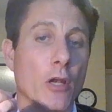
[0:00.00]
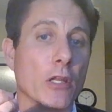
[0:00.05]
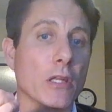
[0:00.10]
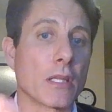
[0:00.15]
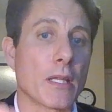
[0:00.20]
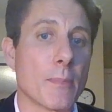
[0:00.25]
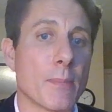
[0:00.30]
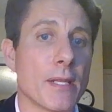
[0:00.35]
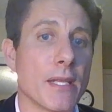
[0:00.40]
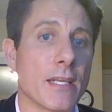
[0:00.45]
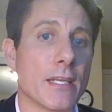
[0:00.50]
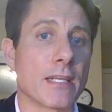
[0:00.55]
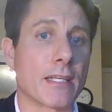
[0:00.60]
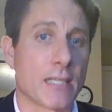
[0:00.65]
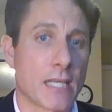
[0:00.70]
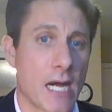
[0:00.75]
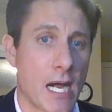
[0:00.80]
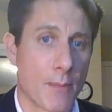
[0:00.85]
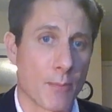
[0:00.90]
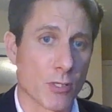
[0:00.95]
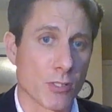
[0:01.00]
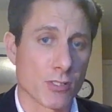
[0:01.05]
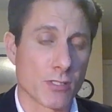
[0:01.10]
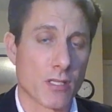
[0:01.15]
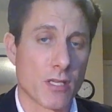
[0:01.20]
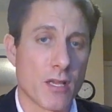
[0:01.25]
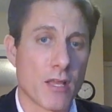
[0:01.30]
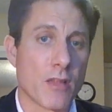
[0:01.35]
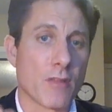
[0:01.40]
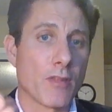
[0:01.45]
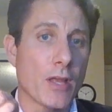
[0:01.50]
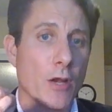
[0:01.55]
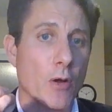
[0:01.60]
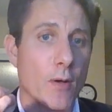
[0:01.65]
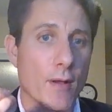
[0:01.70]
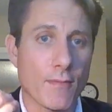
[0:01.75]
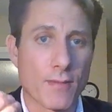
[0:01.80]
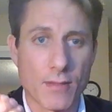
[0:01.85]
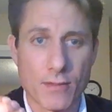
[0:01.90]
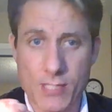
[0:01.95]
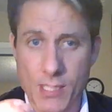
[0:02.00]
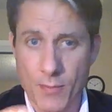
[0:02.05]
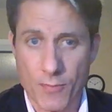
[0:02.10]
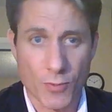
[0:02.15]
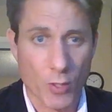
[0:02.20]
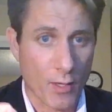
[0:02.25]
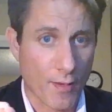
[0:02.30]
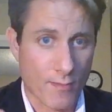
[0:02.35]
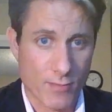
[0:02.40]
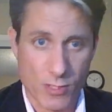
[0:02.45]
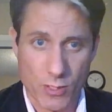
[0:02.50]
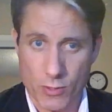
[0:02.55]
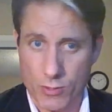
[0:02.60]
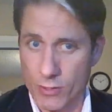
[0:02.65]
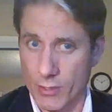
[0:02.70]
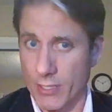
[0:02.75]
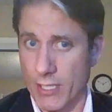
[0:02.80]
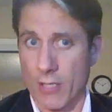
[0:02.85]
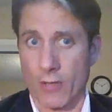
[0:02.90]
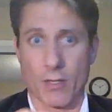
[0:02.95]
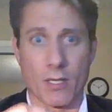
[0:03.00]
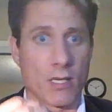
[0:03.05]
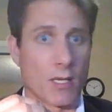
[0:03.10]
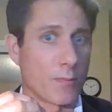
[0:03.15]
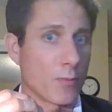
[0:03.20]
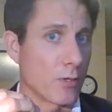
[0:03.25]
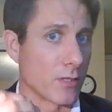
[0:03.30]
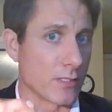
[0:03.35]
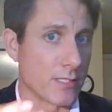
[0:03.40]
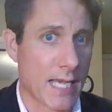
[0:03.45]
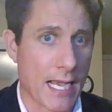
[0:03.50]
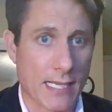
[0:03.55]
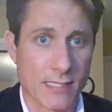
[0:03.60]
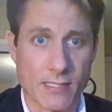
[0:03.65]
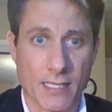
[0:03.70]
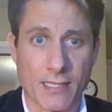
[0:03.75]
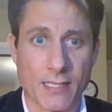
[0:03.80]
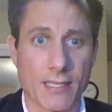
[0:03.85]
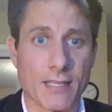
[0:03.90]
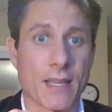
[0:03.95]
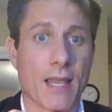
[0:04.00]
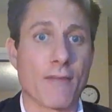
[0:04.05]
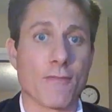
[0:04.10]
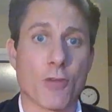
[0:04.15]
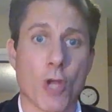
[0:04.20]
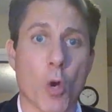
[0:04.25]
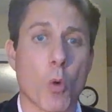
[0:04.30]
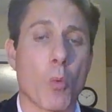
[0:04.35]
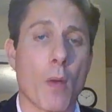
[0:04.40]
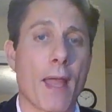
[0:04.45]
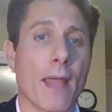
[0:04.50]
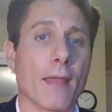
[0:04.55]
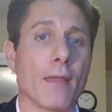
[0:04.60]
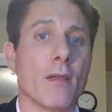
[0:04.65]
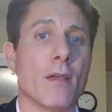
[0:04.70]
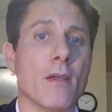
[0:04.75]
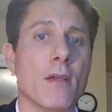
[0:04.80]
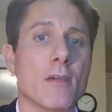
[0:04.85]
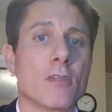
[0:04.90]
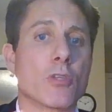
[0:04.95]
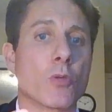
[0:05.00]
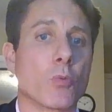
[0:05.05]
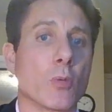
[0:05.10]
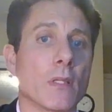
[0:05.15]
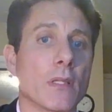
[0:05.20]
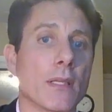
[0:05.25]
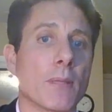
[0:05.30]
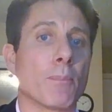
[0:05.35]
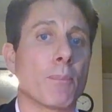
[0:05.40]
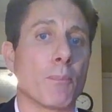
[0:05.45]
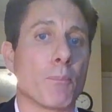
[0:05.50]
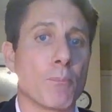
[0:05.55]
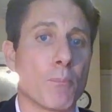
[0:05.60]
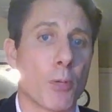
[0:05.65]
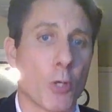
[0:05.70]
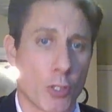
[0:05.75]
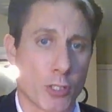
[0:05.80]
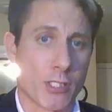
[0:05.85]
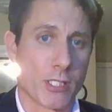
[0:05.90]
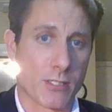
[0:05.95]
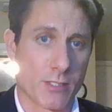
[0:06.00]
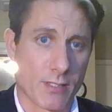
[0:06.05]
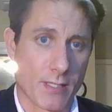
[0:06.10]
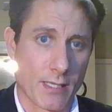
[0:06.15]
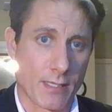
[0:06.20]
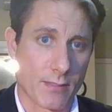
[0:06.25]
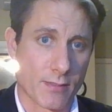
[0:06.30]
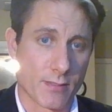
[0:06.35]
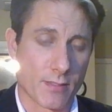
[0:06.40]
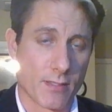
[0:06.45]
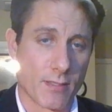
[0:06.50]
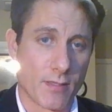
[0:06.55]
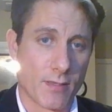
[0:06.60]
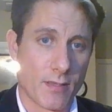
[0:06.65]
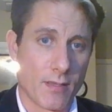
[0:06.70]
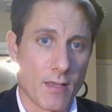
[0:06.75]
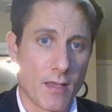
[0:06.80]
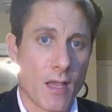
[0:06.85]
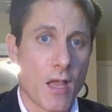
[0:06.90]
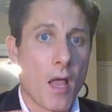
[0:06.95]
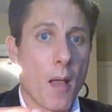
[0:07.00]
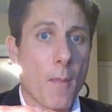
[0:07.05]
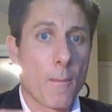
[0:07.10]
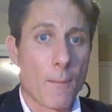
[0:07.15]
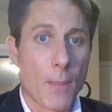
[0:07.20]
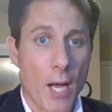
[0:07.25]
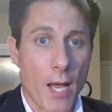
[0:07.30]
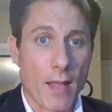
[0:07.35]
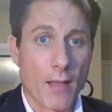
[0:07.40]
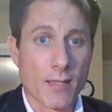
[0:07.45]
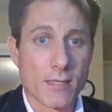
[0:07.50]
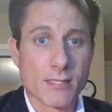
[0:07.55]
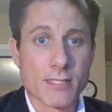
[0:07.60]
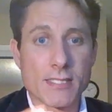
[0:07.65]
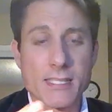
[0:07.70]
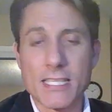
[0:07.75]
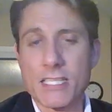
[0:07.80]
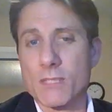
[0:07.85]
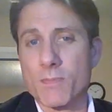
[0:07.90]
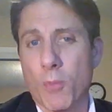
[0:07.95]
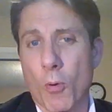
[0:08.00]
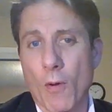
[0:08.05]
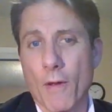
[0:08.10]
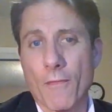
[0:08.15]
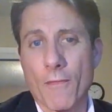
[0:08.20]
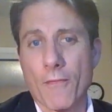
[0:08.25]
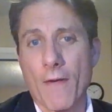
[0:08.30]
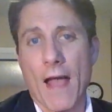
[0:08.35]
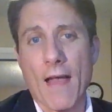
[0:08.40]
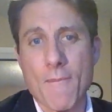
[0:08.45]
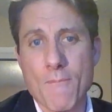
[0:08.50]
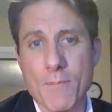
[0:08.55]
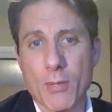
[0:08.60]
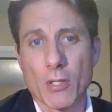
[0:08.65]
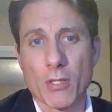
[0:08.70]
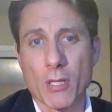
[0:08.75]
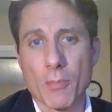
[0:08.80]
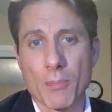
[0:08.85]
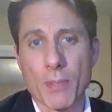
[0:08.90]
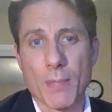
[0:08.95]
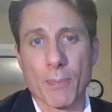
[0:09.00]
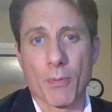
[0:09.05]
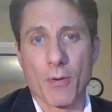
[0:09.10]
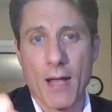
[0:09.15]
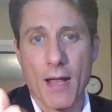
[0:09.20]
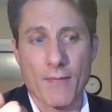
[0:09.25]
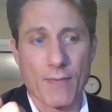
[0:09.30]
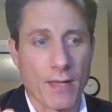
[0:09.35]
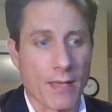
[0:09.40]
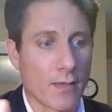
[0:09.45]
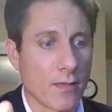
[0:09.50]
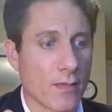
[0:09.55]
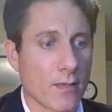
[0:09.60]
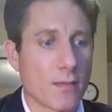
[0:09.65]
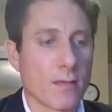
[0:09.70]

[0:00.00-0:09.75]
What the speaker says: limited in commerce. They don't have, some don't have a social security number or tax ID. They have no way to really purchase things. But 6.5 billion people have a